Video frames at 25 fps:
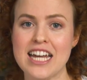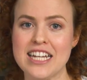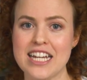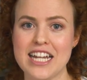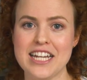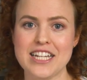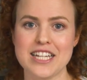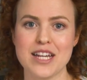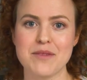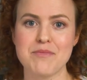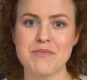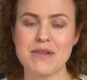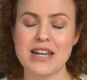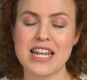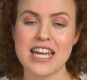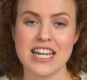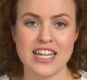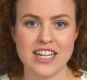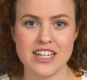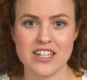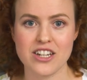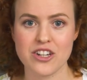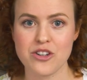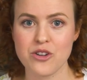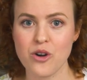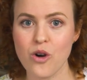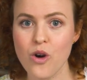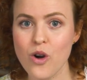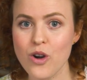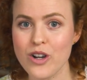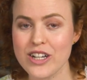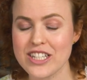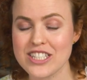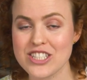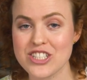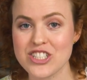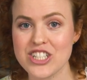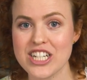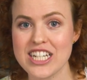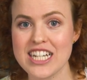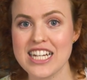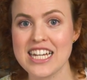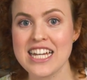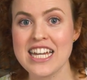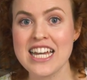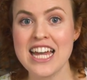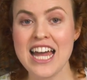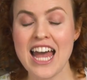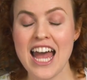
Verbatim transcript: and end up playing in an orchestra,